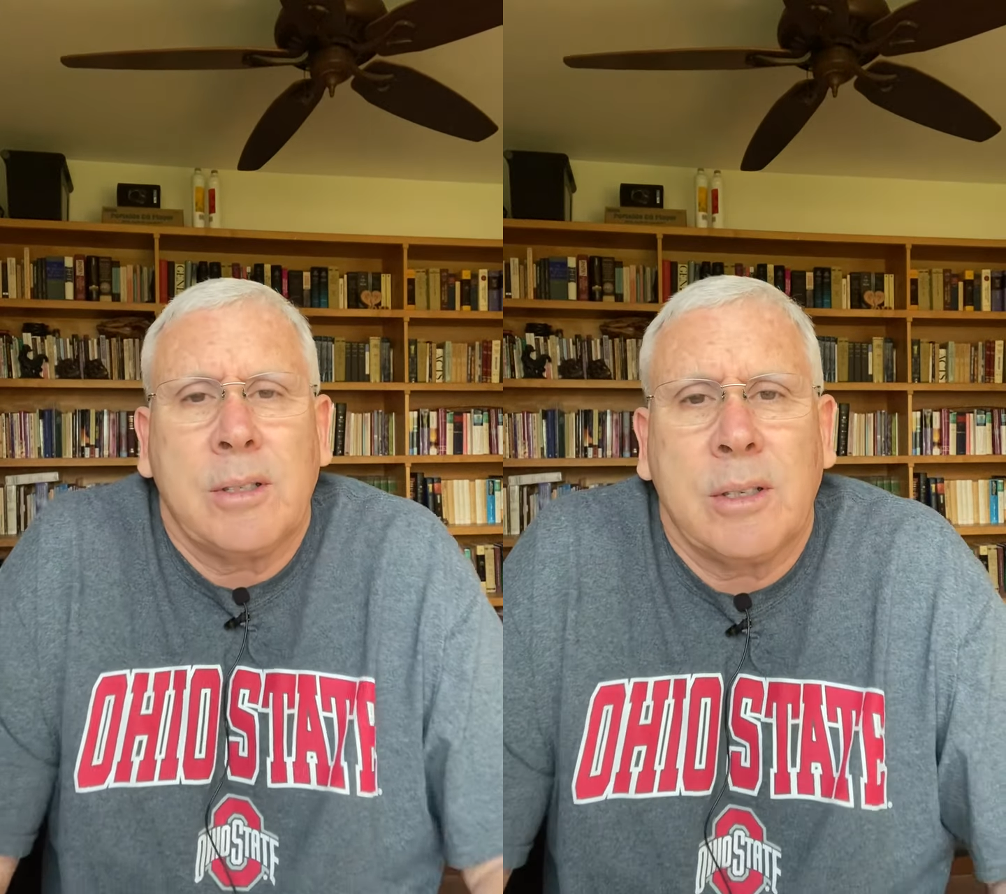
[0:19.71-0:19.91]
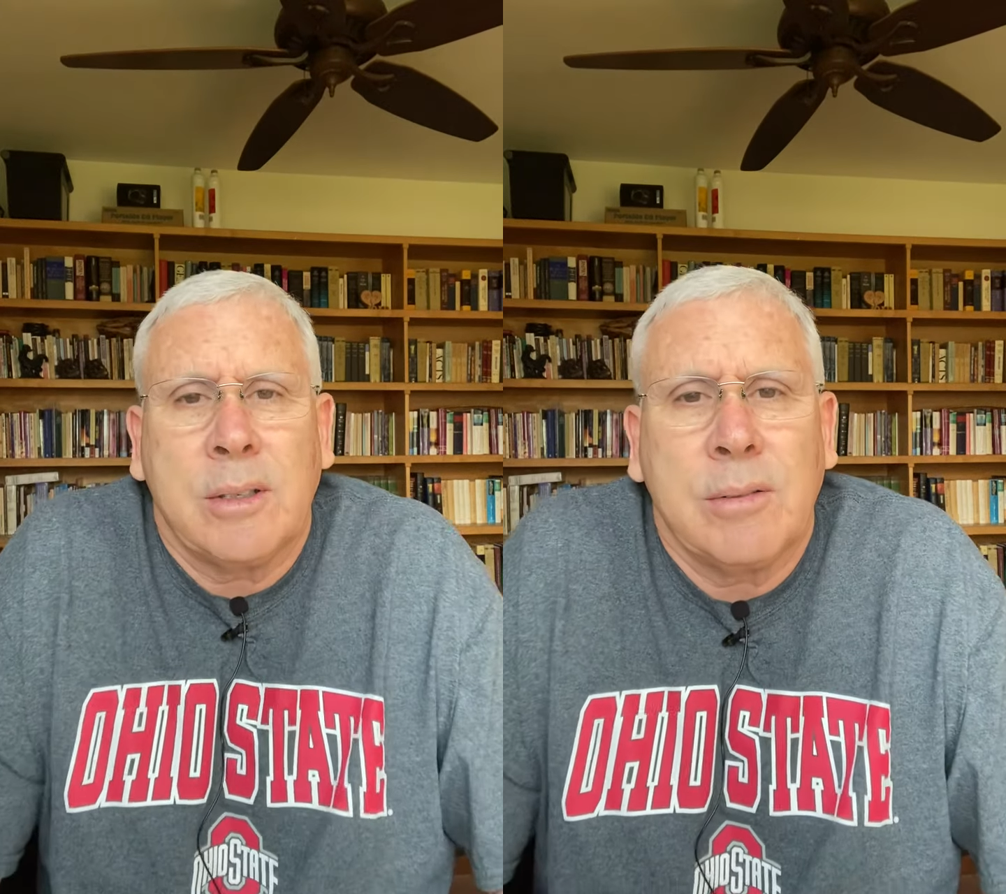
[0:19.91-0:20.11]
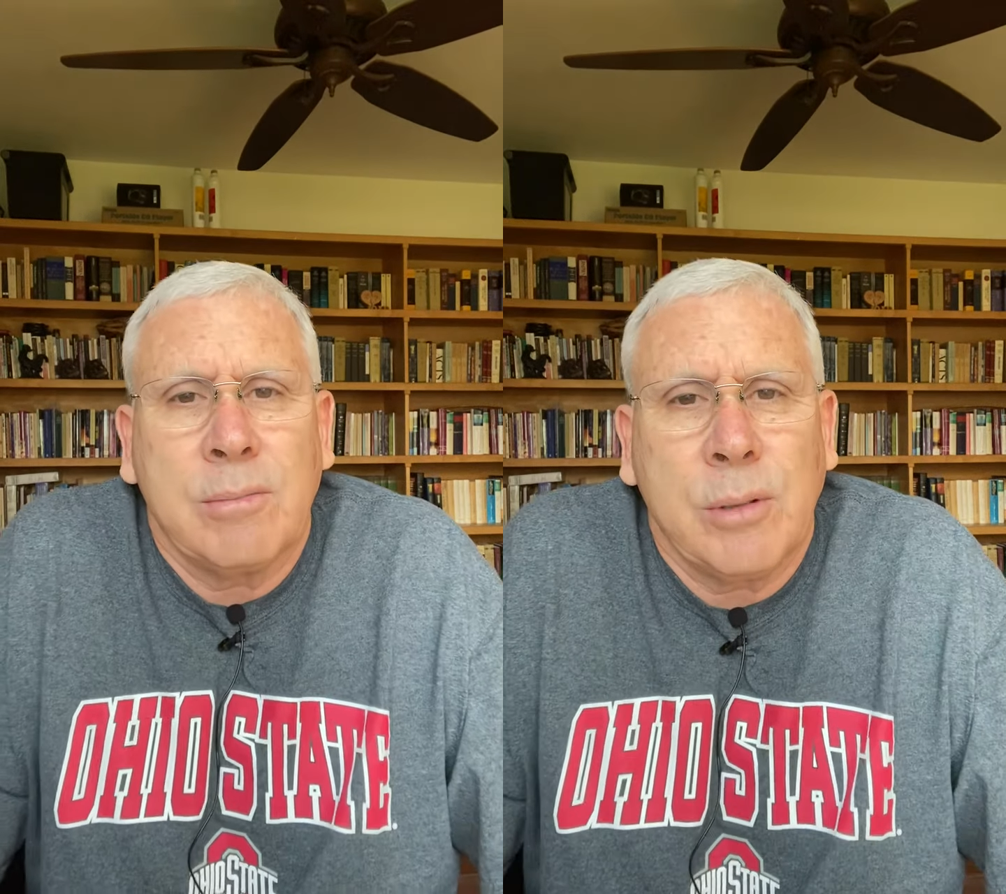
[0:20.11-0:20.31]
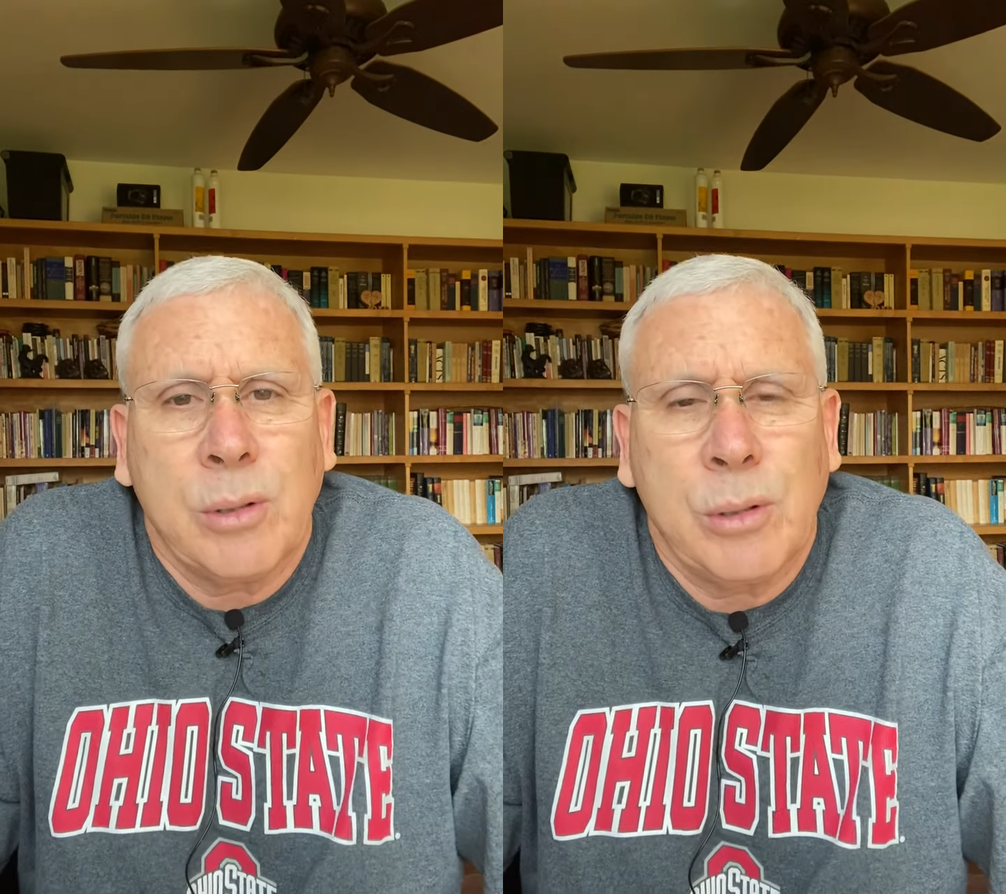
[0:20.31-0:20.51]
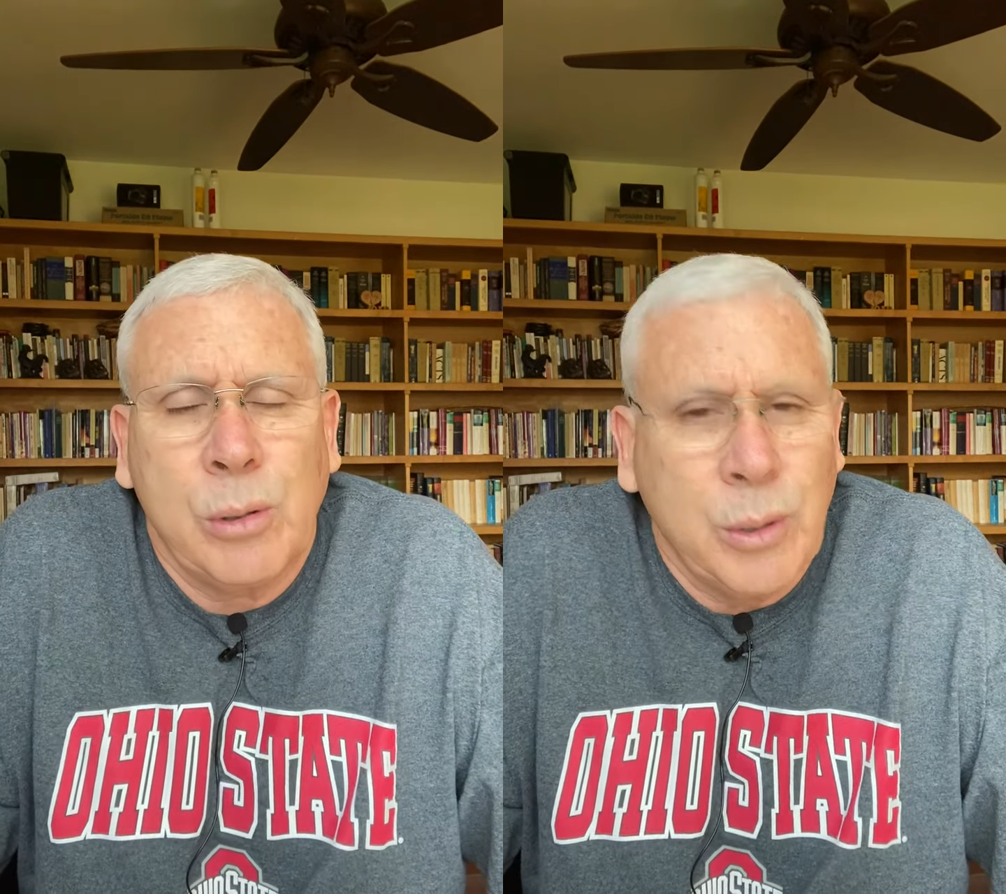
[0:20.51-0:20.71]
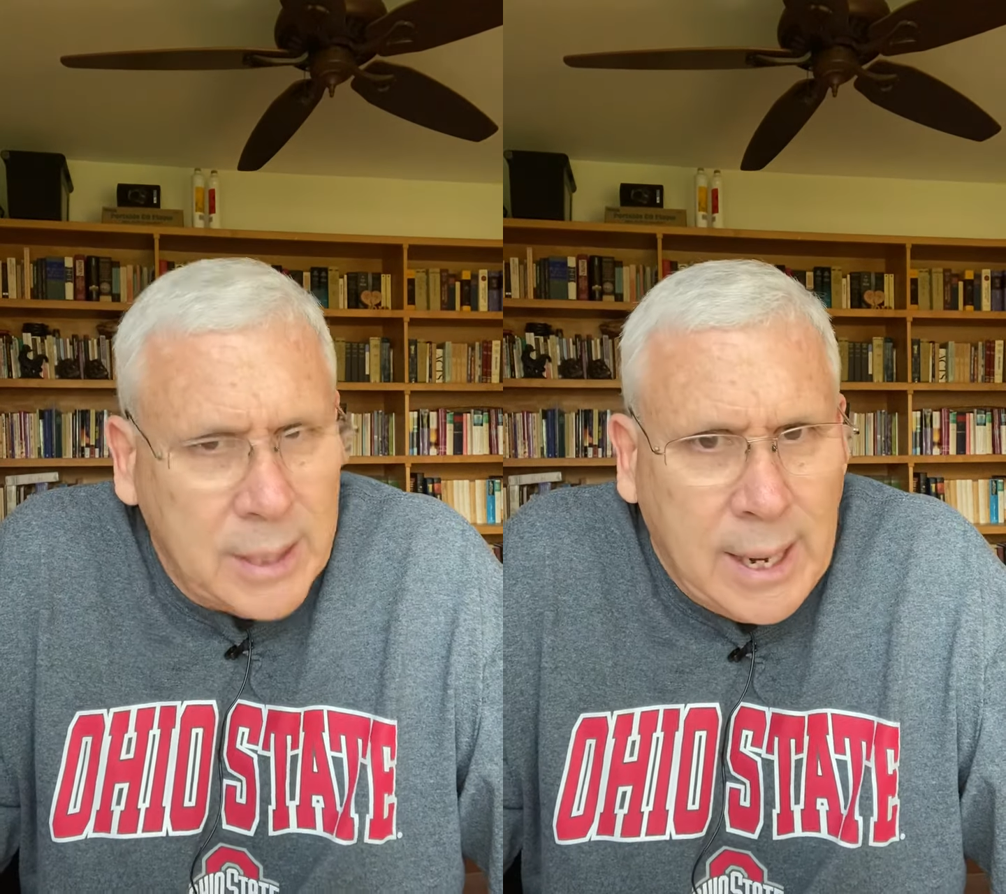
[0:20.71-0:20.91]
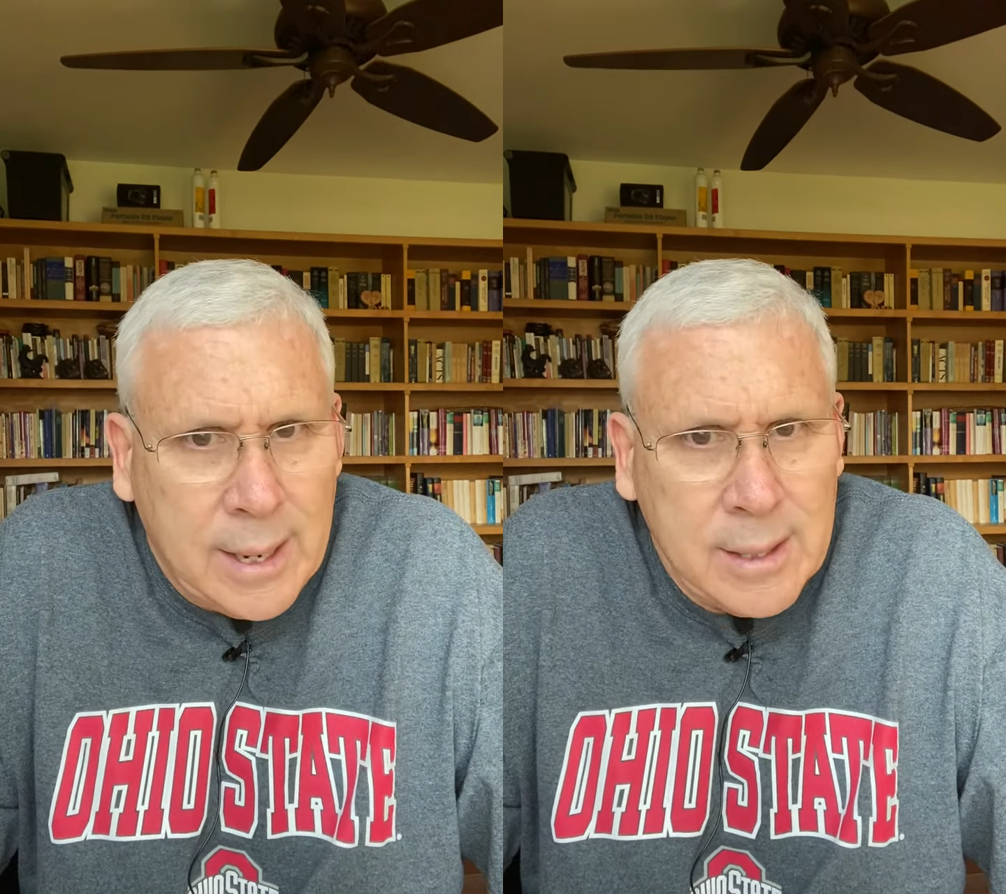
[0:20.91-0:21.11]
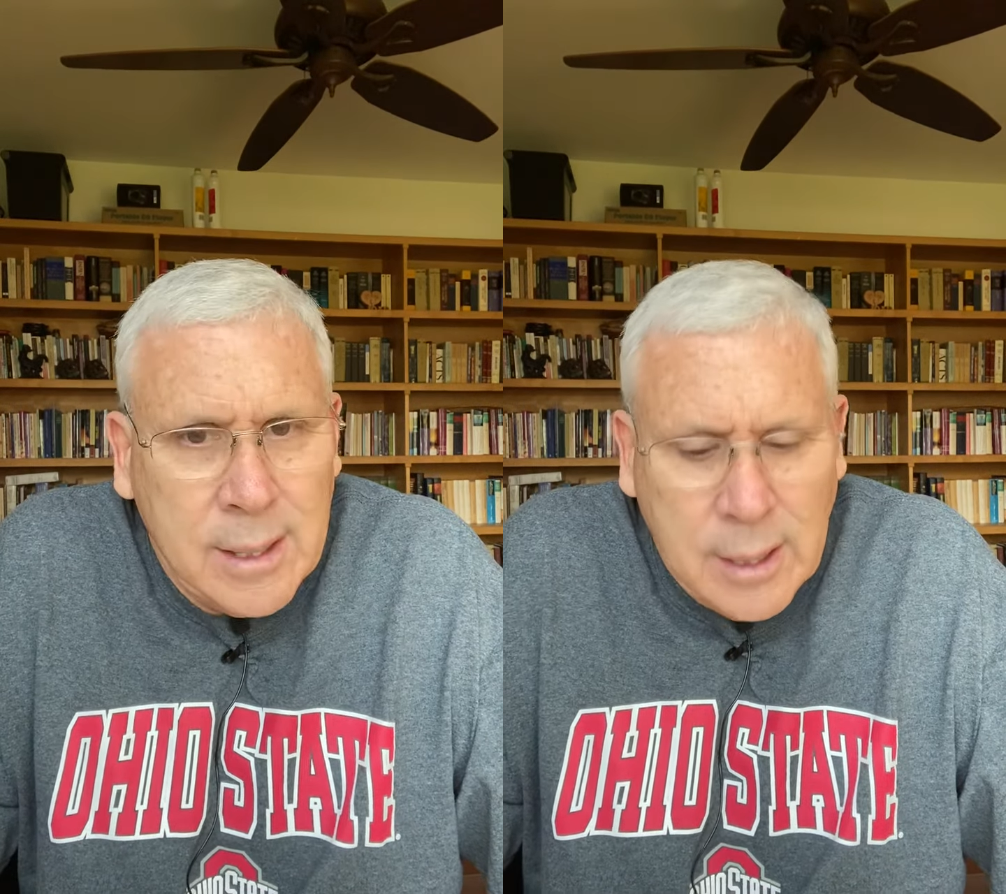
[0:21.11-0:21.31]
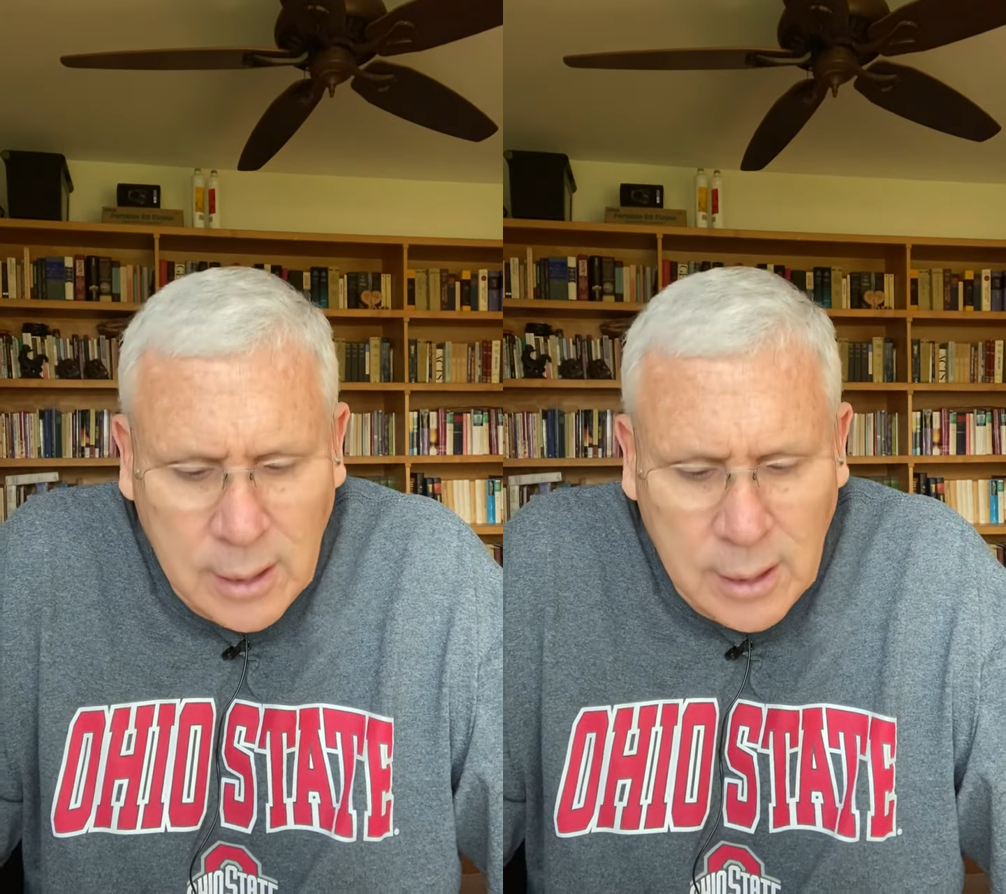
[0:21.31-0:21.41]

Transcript: to look at.